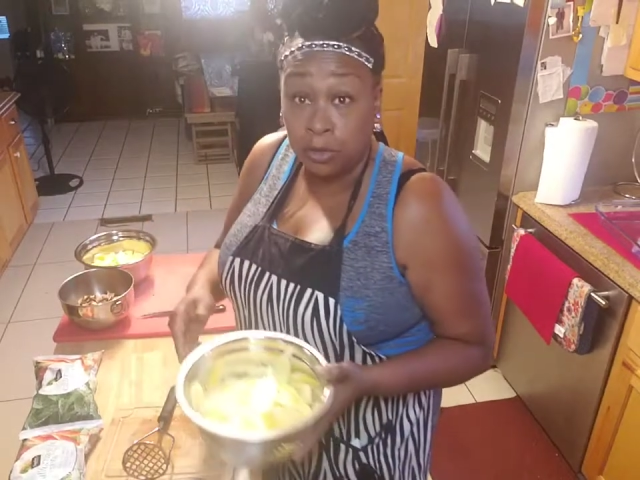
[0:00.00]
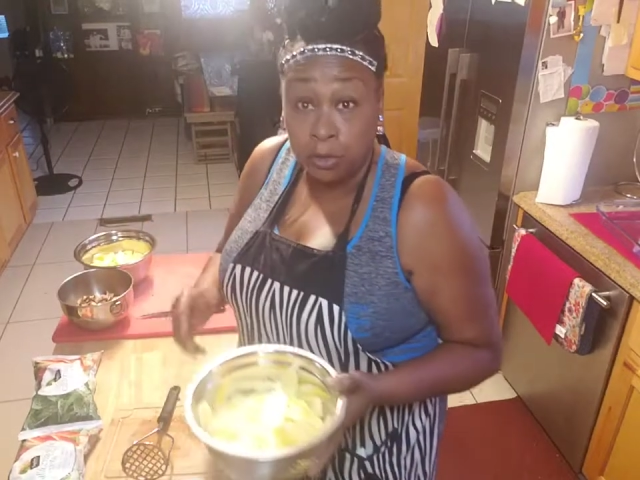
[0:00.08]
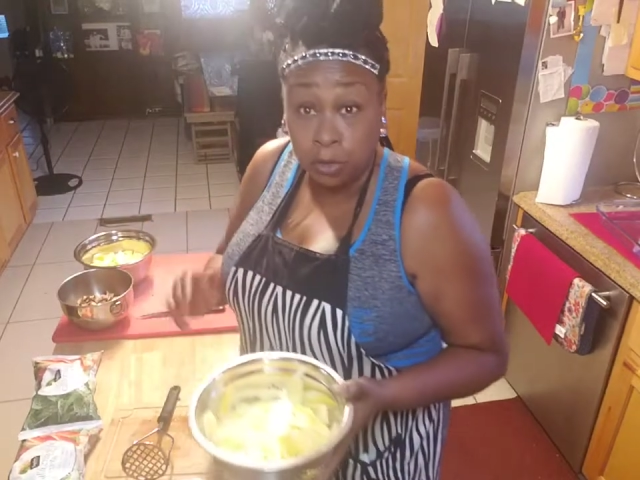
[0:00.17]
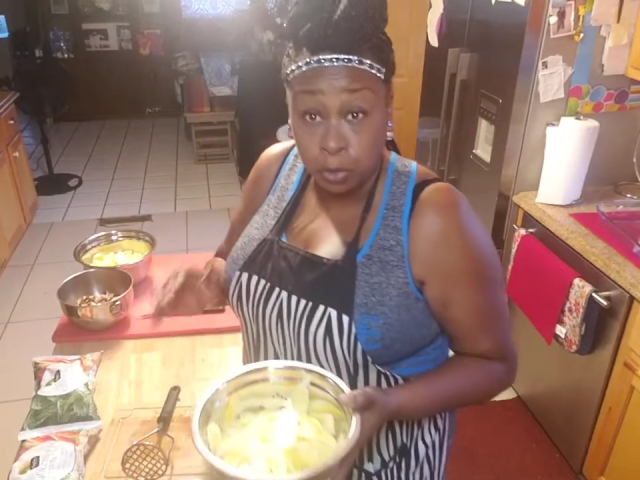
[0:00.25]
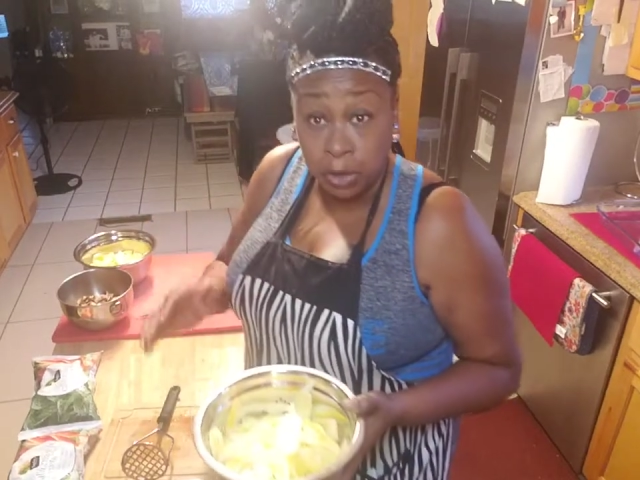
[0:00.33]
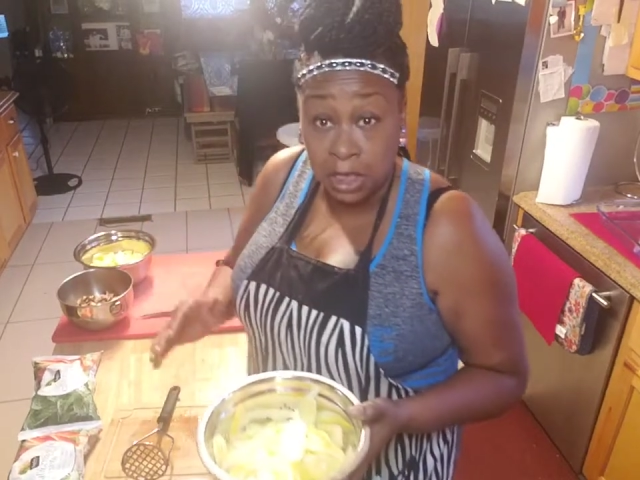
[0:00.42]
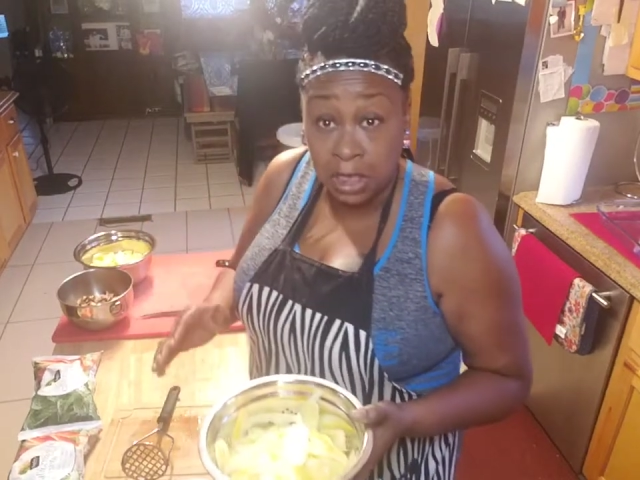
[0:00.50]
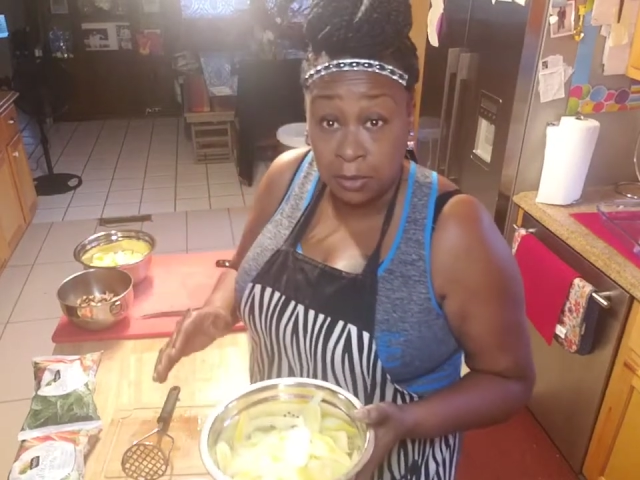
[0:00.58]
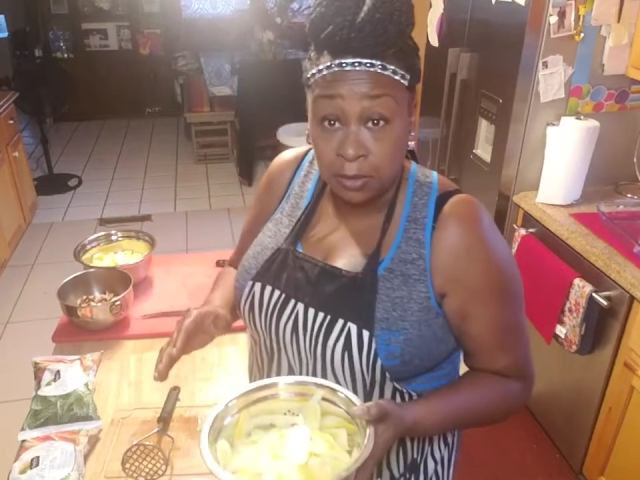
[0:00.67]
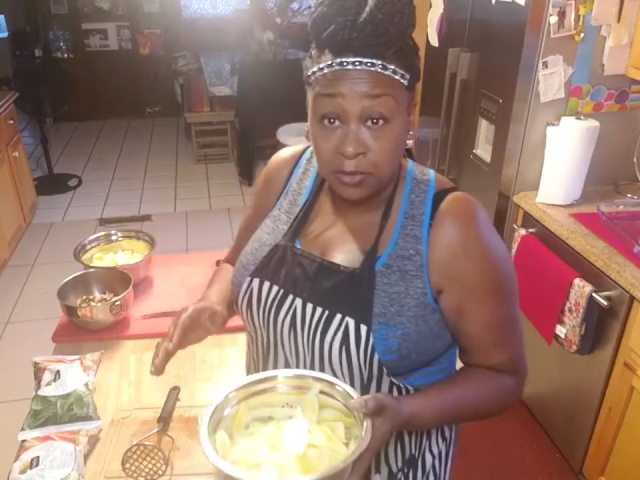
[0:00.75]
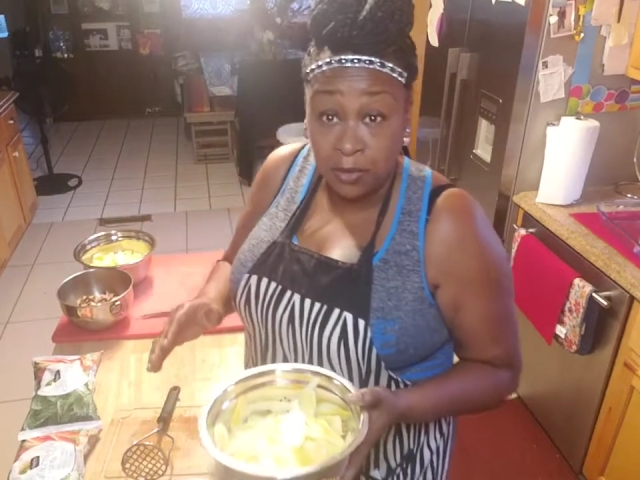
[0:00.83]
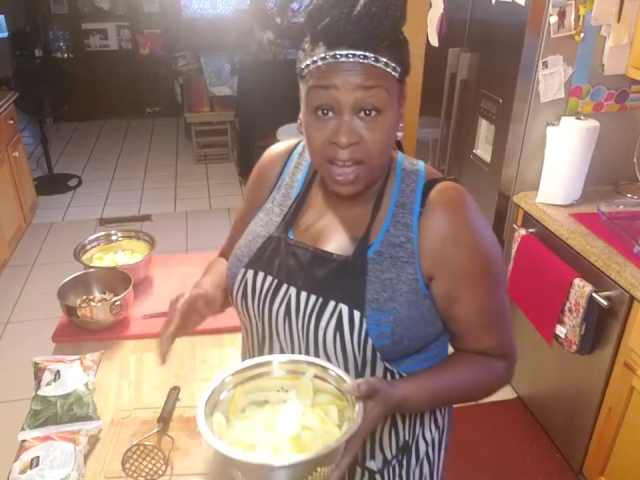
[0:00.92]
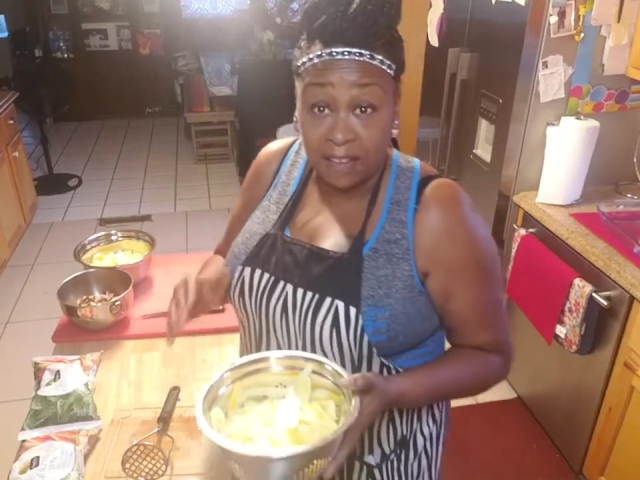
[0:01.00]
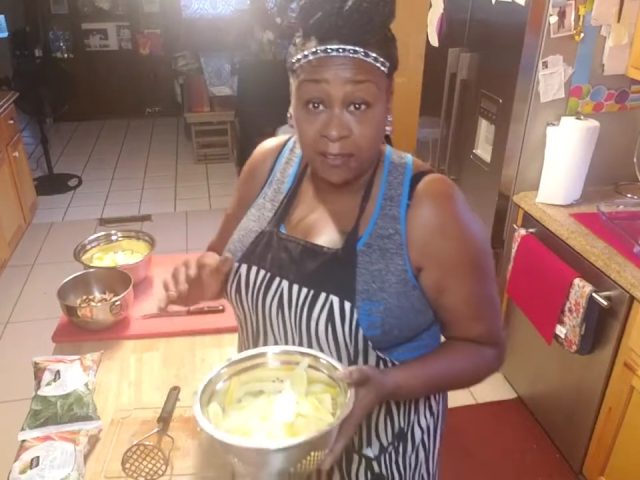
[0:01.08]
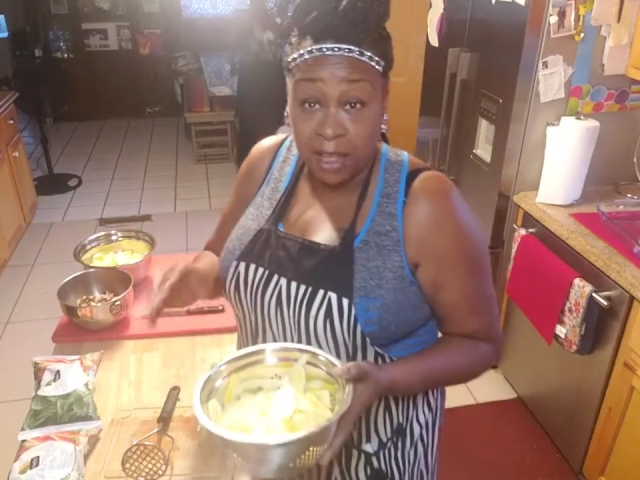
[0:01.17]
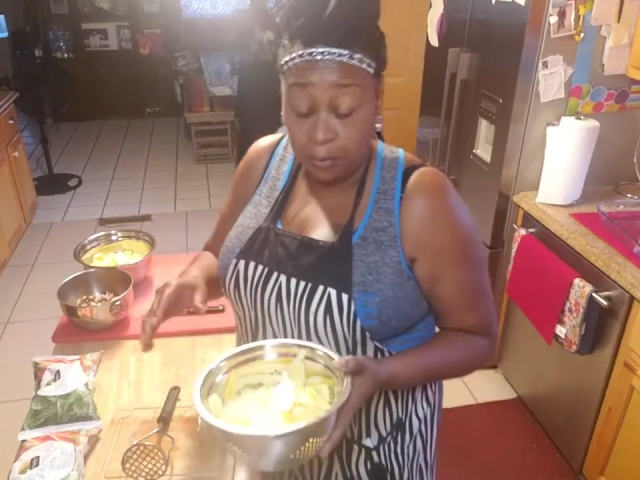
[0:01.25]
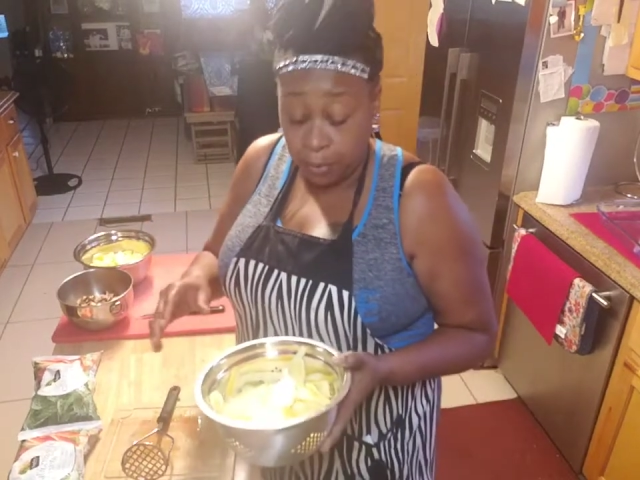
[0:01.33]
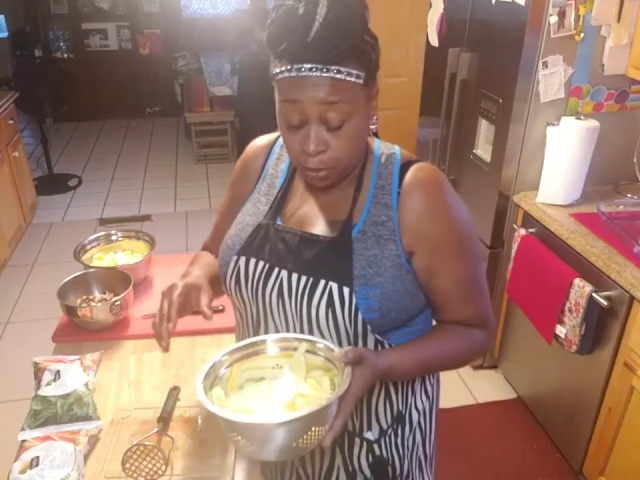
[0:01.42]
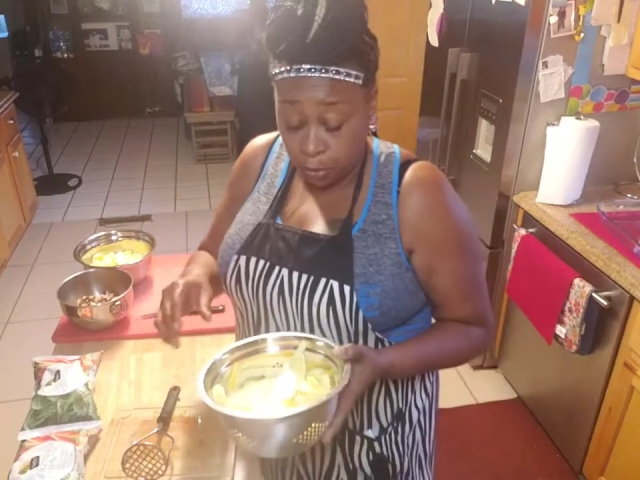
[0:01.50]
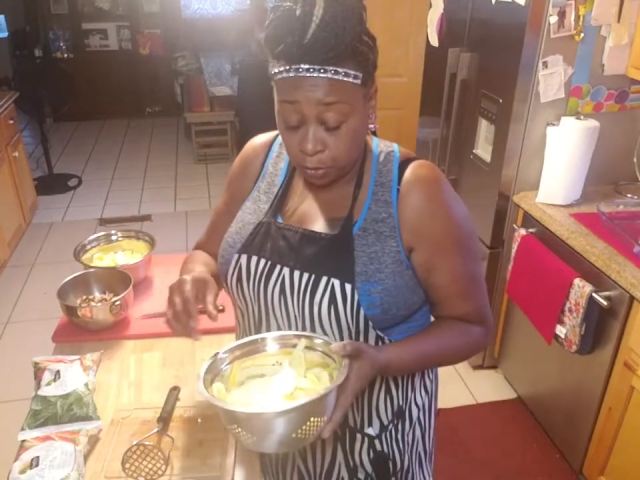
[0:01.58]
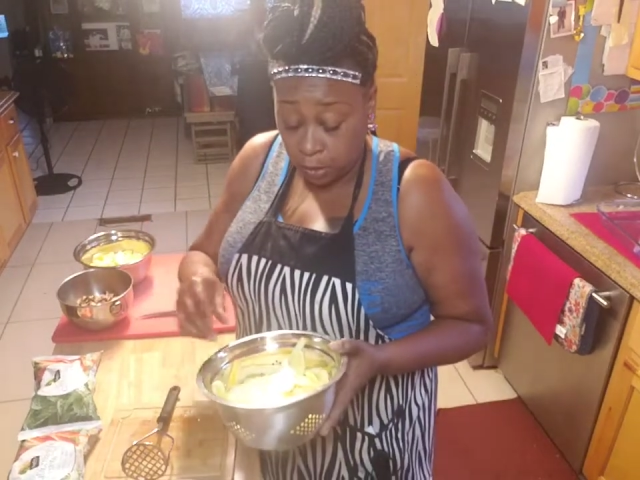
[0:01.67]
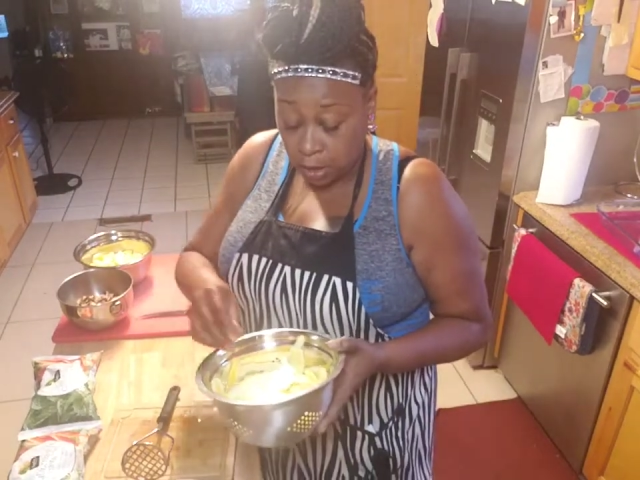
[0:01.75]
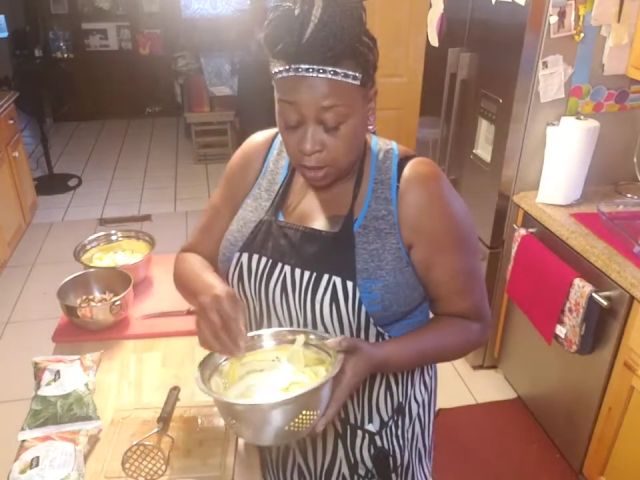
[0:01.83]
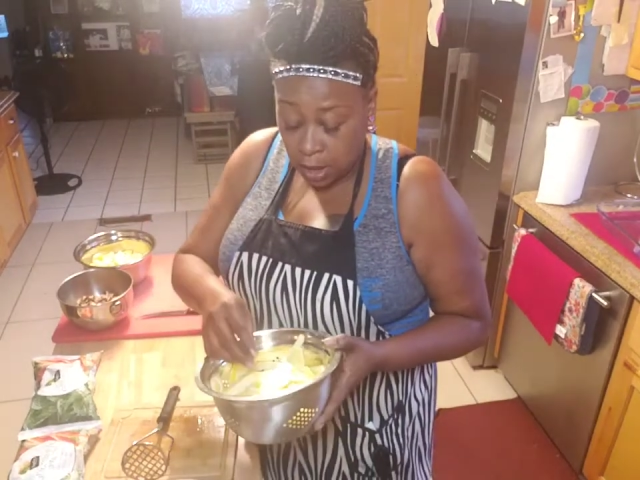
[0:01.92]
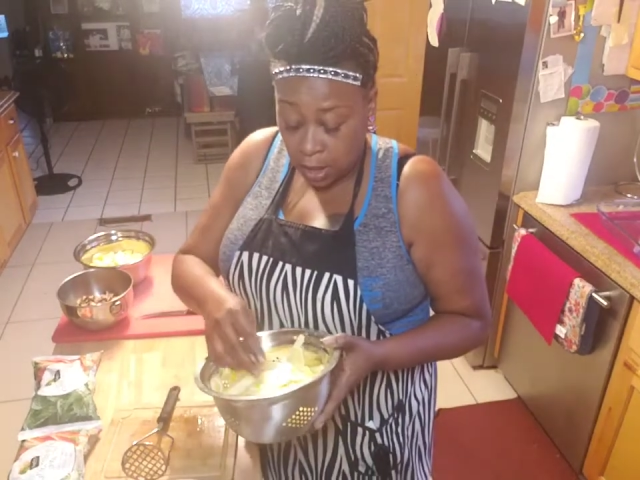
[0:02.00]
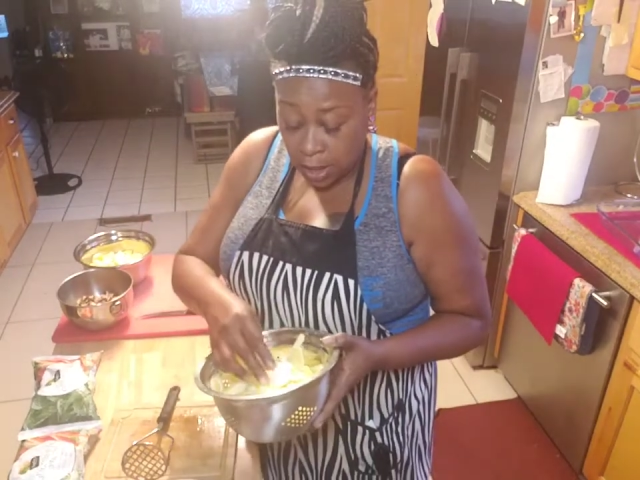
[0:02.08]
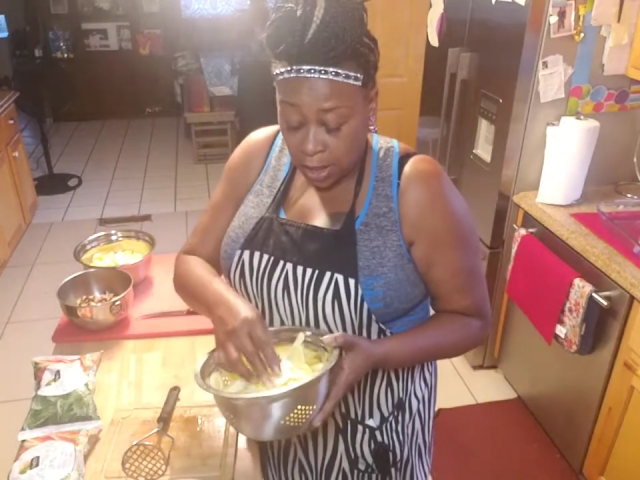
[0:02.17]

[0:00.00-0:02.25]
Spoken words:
and the zucchini after I peeled it,